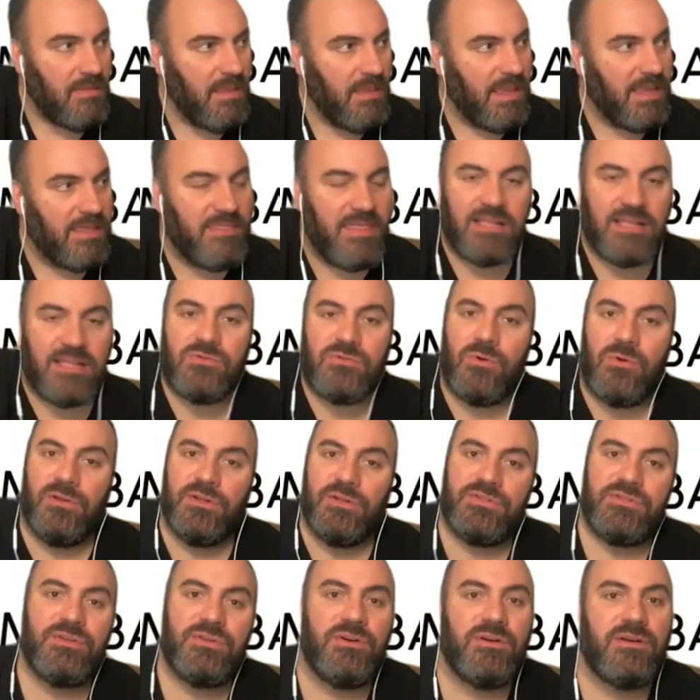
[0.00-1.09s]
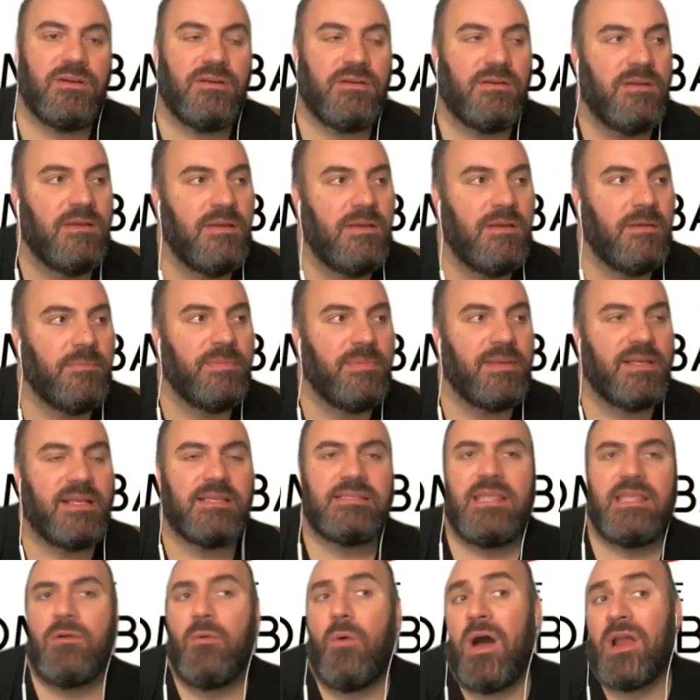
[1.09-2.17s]
And that's all it took
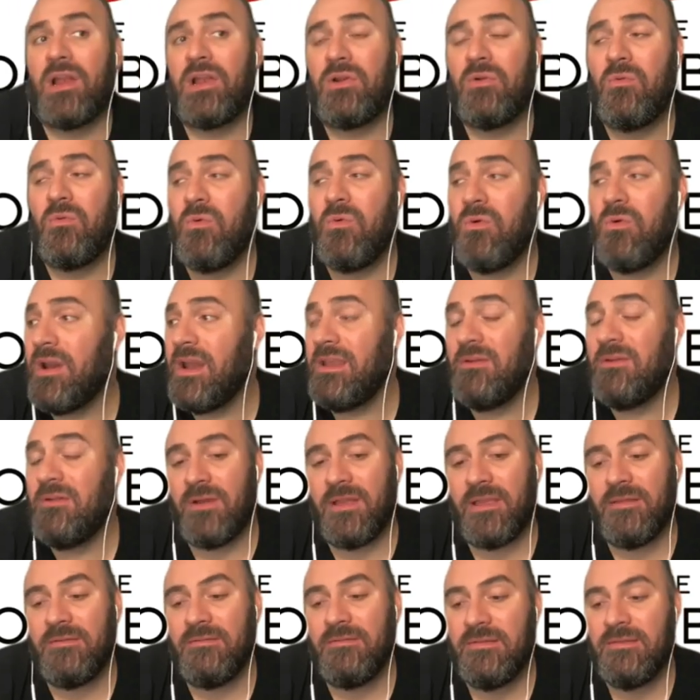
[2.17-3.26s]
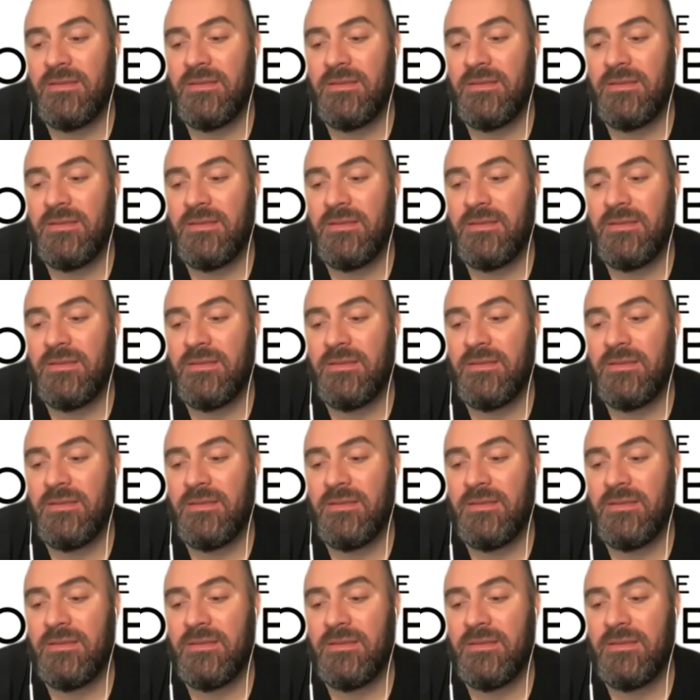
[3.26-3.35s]
because they wanted a war anyway.